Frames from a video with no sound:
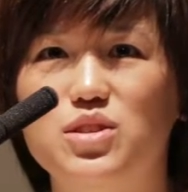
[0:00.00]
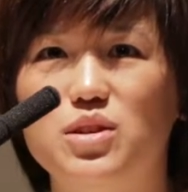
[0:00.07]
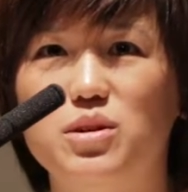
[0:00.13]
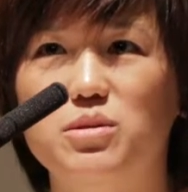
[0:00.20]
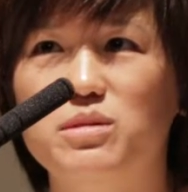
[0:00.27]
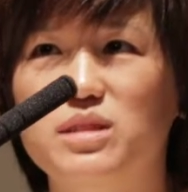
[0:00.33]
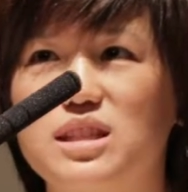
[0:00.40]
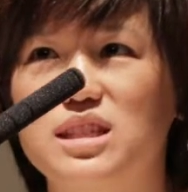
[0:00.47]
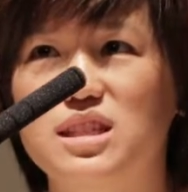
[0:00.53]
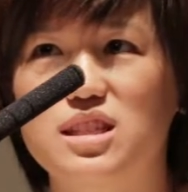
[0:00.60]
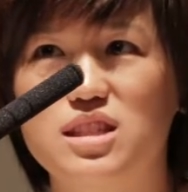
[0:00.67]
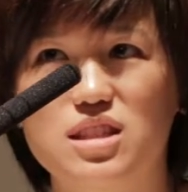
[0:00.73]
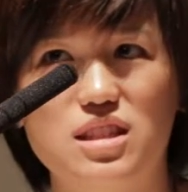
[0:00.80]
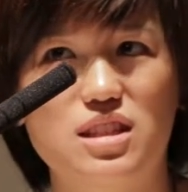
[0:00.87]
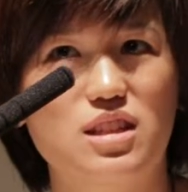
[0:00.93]
So when the
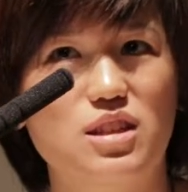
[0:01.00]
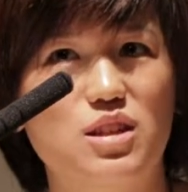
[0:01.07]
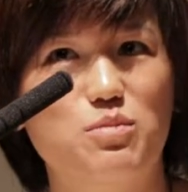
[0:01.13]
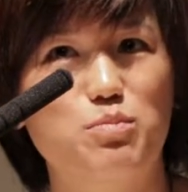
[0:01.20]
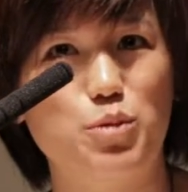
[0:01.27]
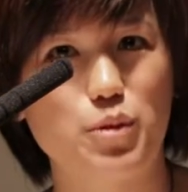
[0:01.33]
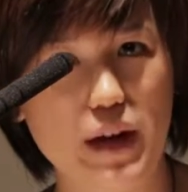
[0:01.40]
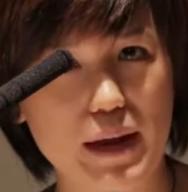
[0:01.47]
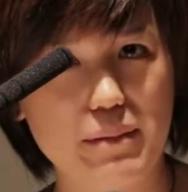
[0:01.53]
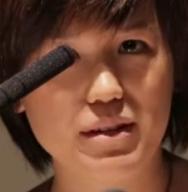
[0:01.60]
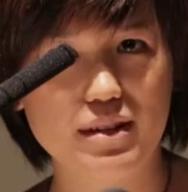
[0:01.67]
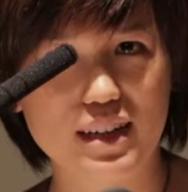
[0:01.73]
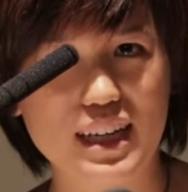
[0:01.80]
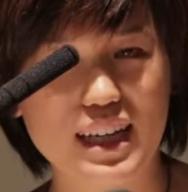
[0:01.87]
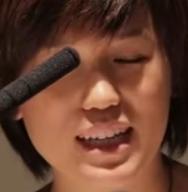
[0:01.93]

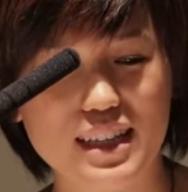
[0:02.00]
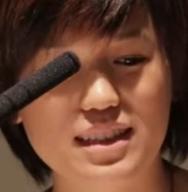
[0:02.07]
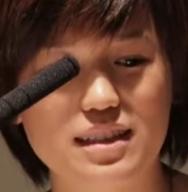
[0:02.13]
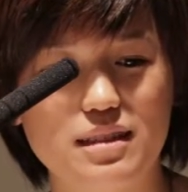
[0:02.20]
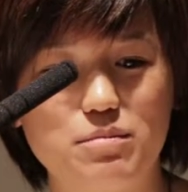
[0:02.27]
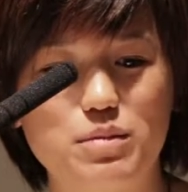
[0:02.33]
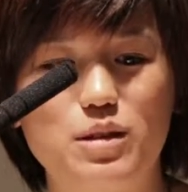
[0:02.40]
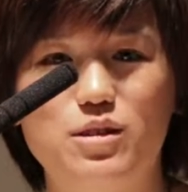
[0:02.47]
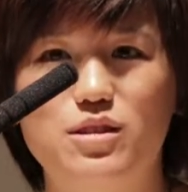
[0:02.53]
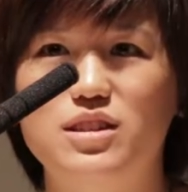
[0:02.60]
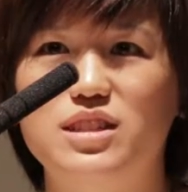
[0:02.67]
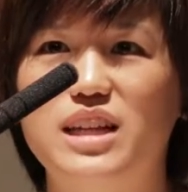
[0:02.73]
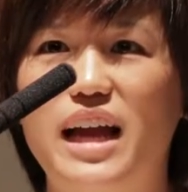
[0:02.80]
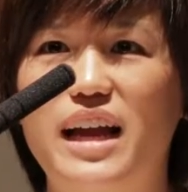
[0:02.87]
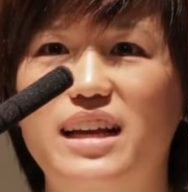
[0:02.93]
parameter hits
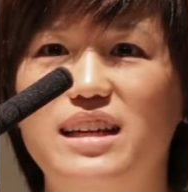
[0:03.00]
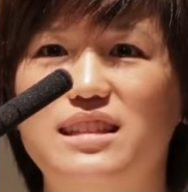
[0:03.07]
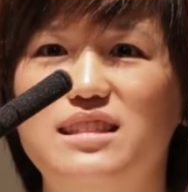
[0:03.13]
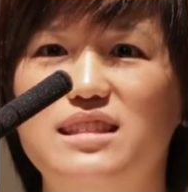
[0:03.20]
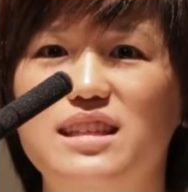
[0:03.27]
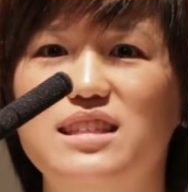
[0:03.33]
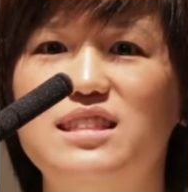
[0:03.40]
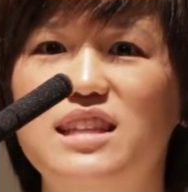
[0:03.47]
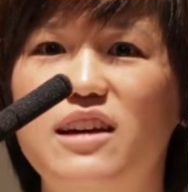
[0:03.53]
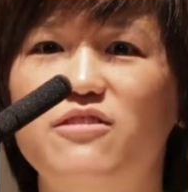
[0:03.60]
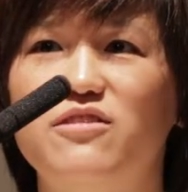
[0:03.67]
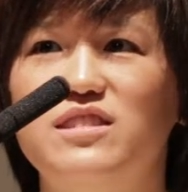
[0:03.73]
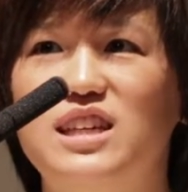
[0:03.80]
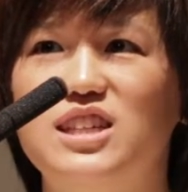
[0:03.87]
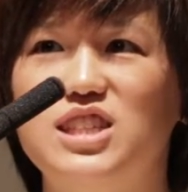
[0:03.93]
computer science, its
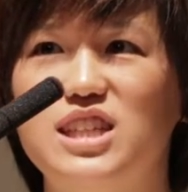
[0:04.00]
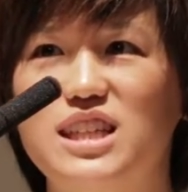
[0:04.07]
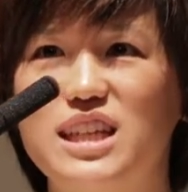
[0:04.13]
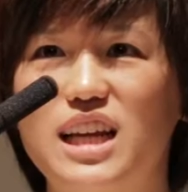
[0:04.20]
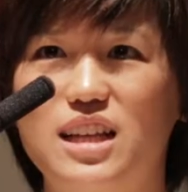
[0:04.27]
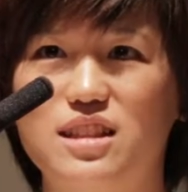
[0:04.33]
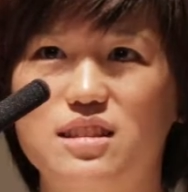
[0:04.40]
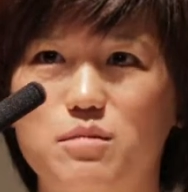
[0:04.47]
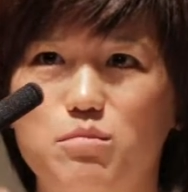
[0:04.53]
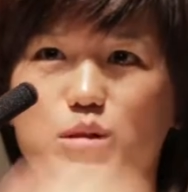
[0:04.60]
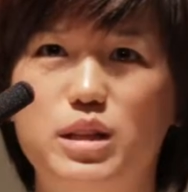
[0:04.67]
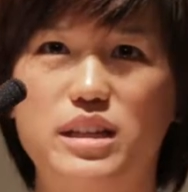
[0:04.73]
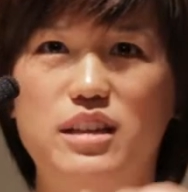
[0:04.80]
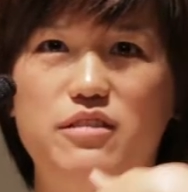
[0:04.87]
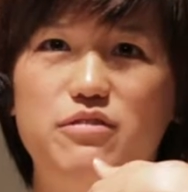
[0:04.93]
definition gets
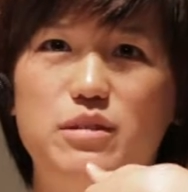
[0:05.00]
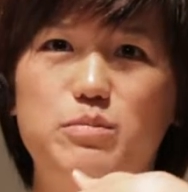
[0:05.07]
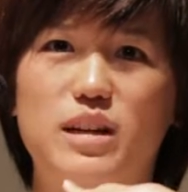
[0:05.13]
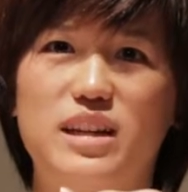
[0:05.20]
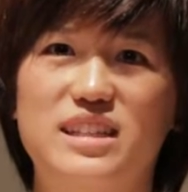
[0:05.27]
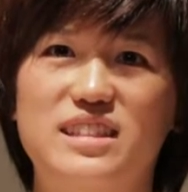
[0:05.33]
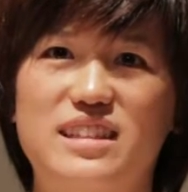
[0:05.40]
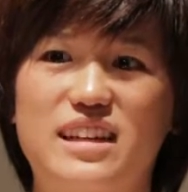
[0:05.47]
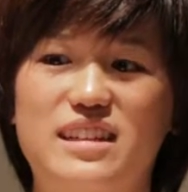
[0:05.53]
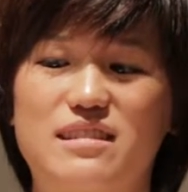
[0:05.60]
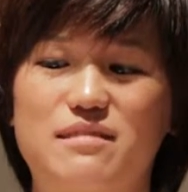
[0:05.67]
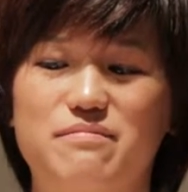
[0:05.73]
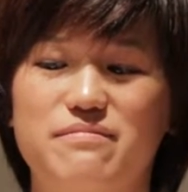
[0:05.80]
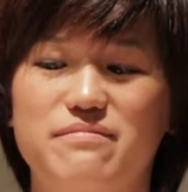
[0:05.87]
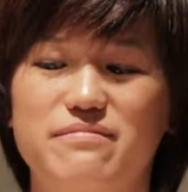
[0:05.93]
completely flipped on its
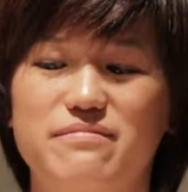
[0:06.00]
end.